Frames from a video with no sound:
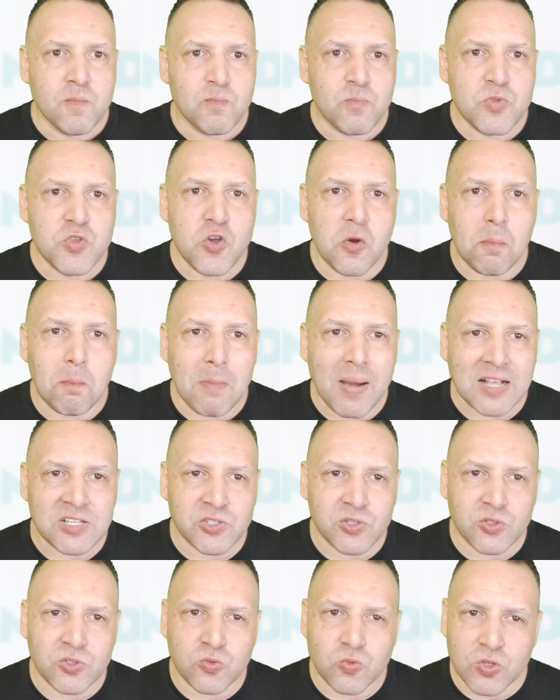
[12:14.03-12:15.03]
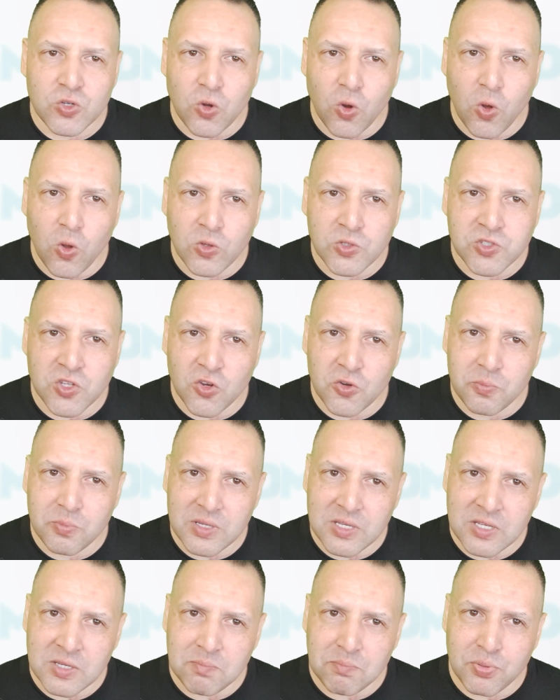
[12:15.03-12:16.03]
your muscles would also
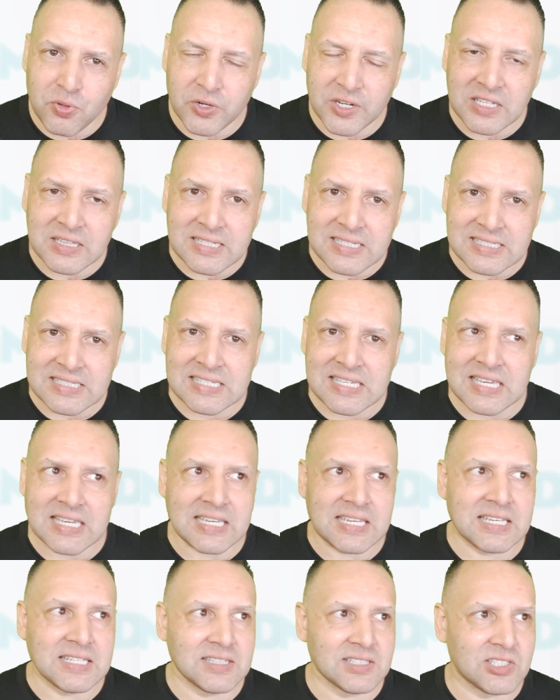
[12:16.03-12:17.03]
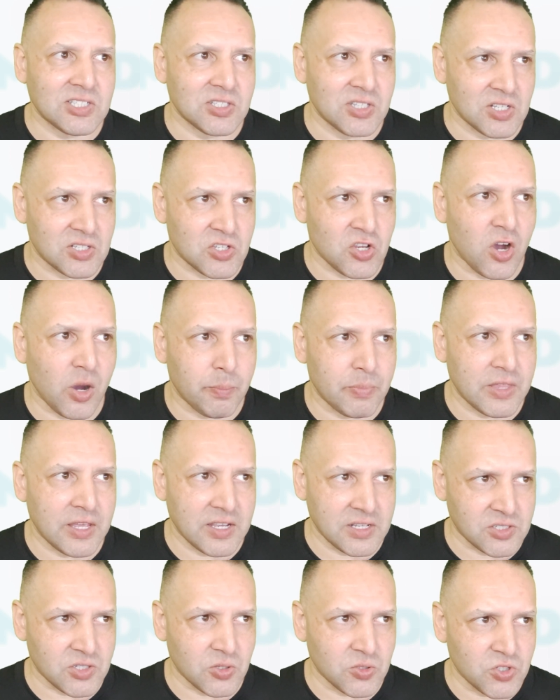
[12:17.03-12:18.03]
be putting this kick into the top
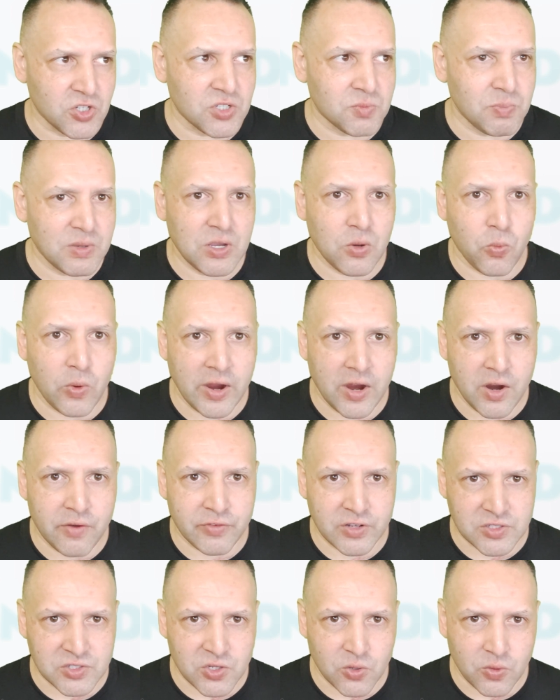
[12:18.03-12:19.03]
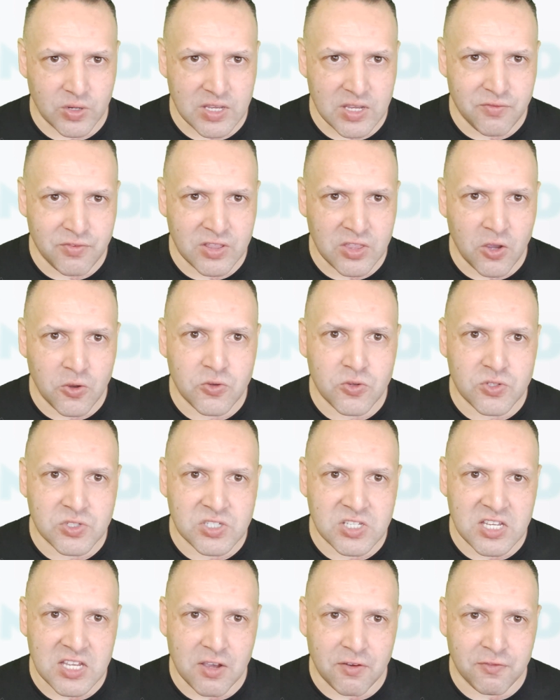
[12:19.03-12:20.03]
there. So just be aware of it. So even though you
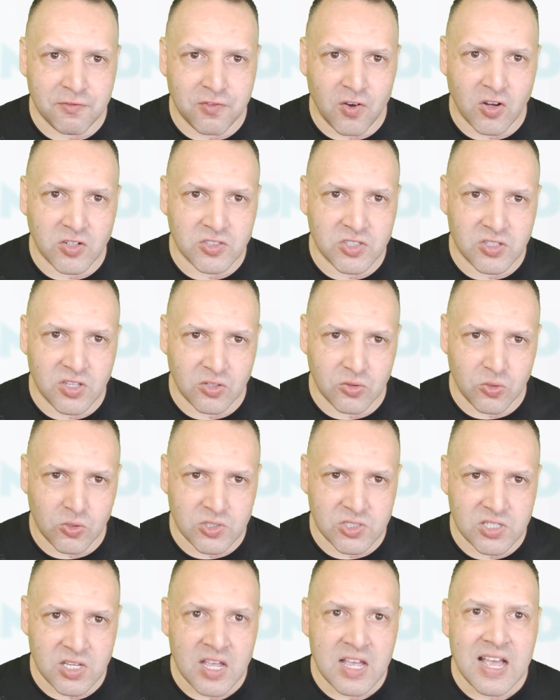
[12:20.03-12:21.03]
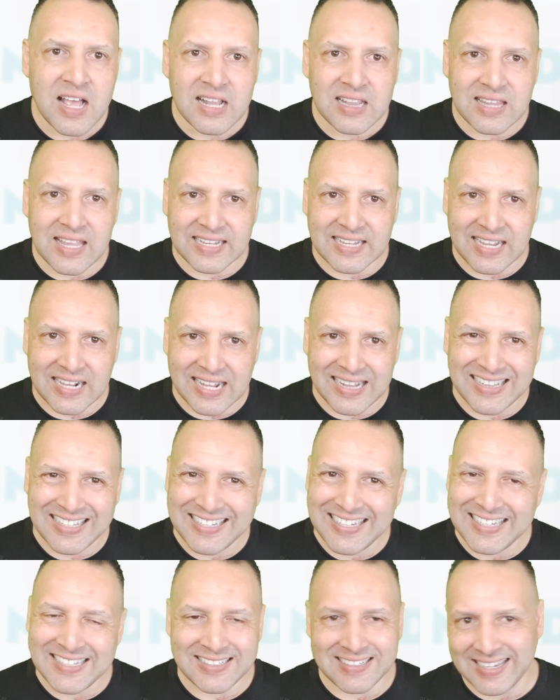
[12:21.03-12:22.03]
see a font that looks like a
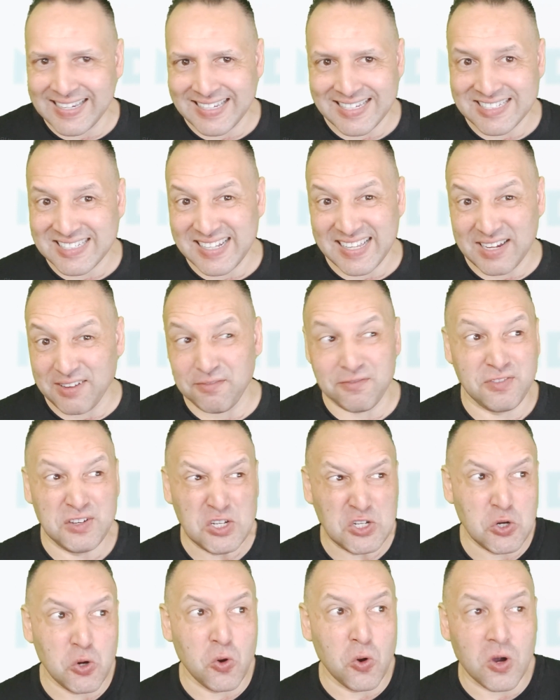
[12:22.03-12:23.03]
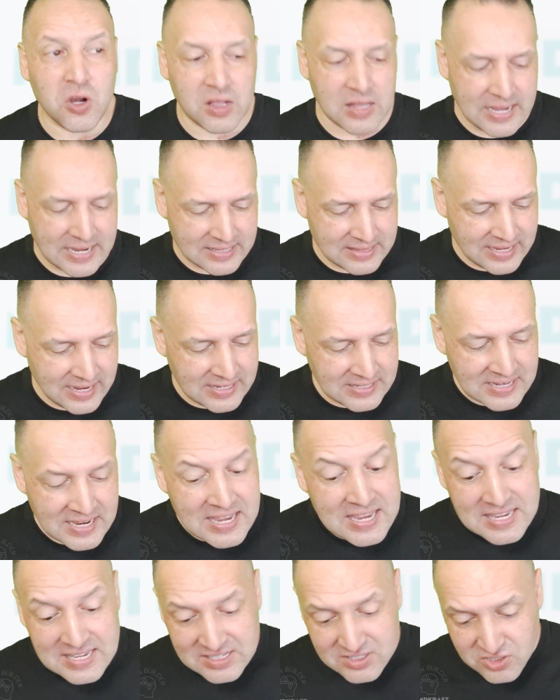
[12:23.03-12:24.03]
clean, I guess like a fish hook like that,
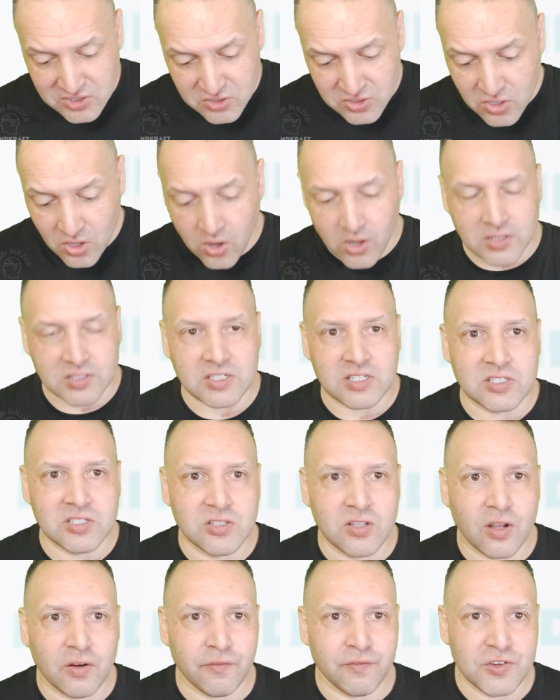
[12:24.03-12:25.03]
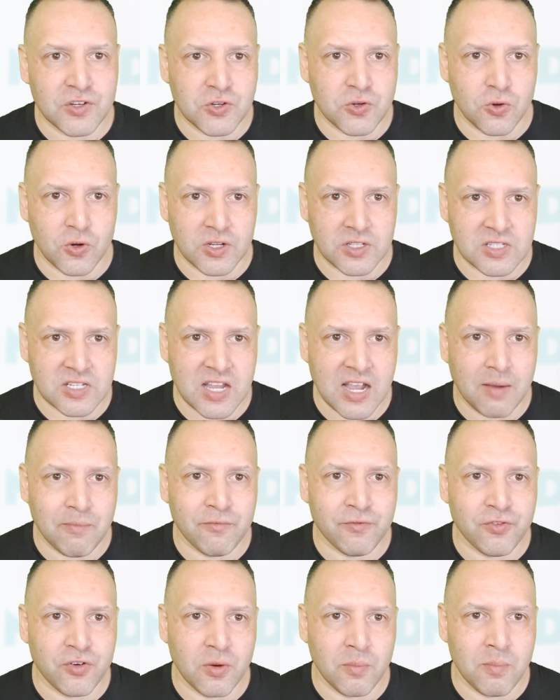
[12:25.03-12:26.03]
it's not a fish hook. It's come
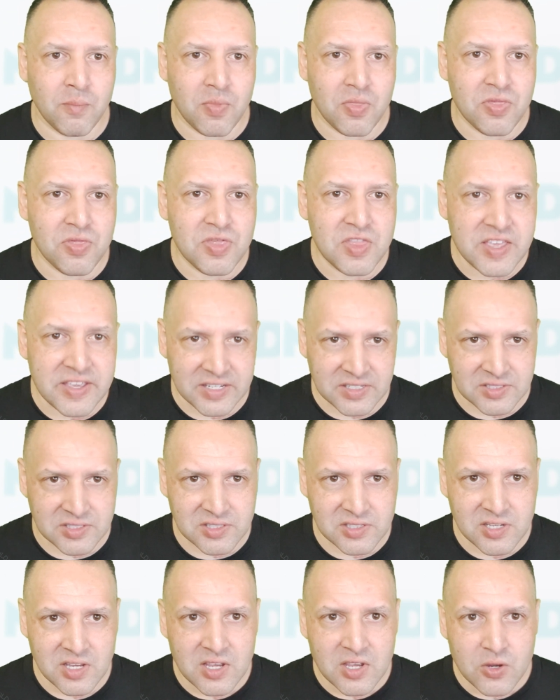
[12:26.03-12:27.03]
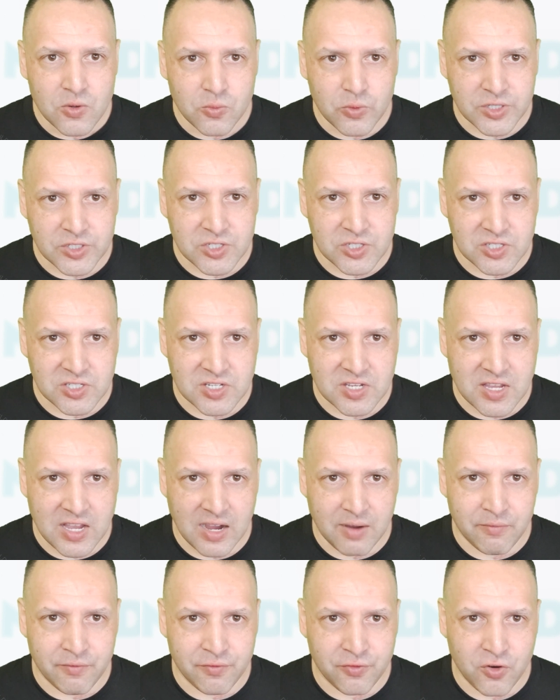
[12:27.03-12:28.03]
from this, which has
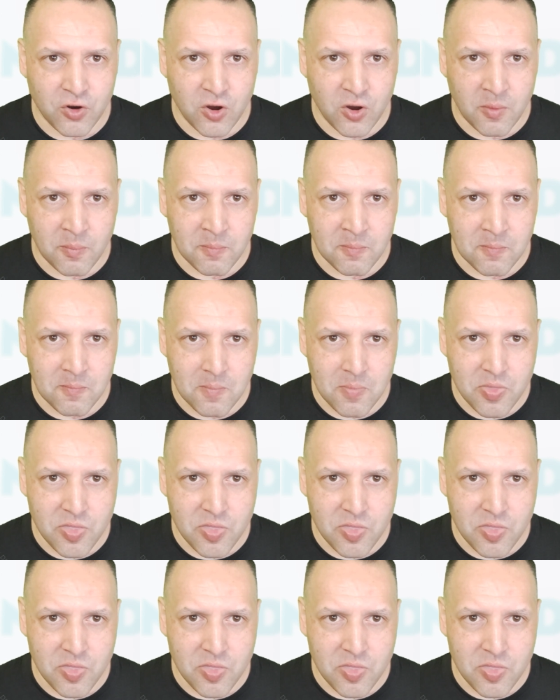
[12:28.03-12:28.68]
come from